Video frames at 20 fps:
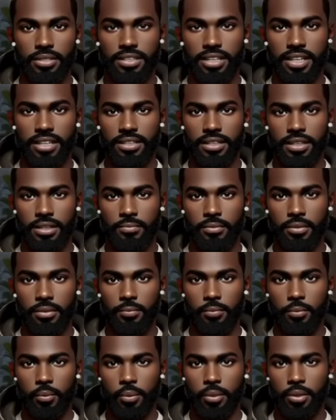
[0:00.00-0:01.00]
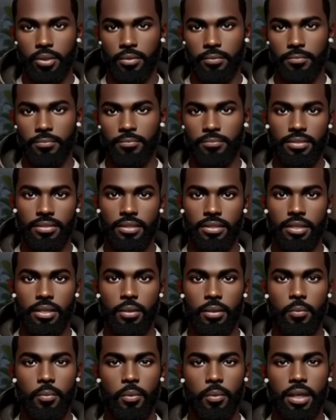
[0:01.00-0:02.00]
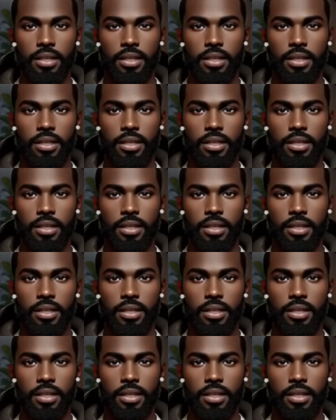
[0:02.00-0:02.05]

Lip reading: I get that Denise didn't want